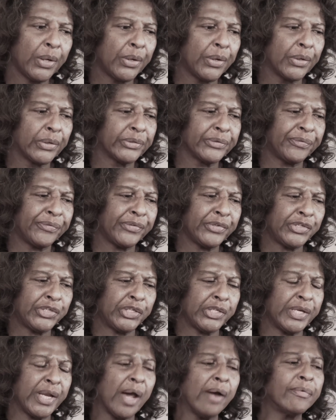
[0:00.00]
you know,
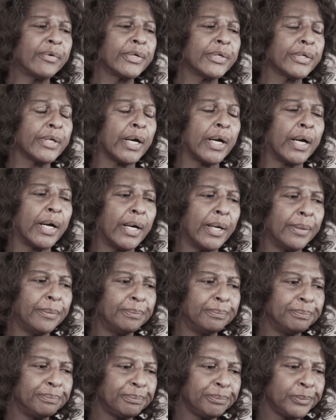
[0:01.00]
she never
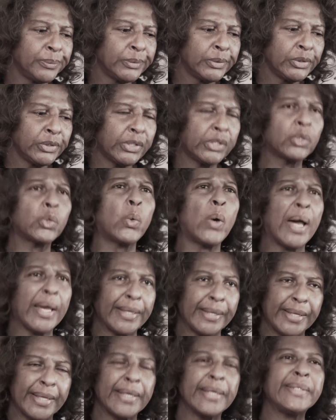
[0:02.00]
could
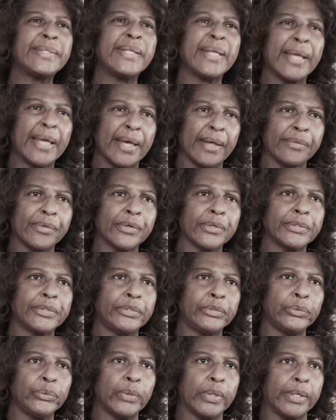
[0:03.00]
quite get it together
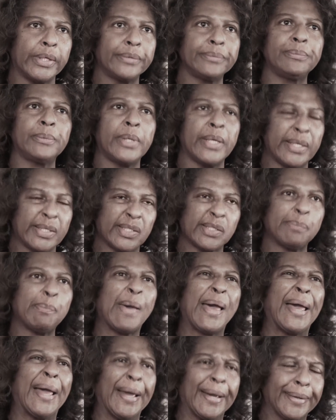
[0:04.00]
to get us
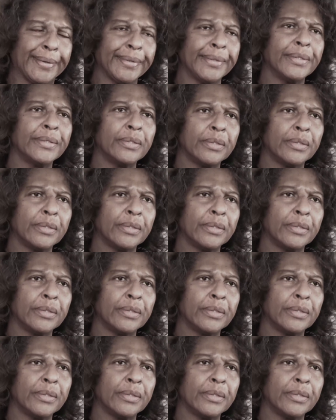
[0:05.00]
back.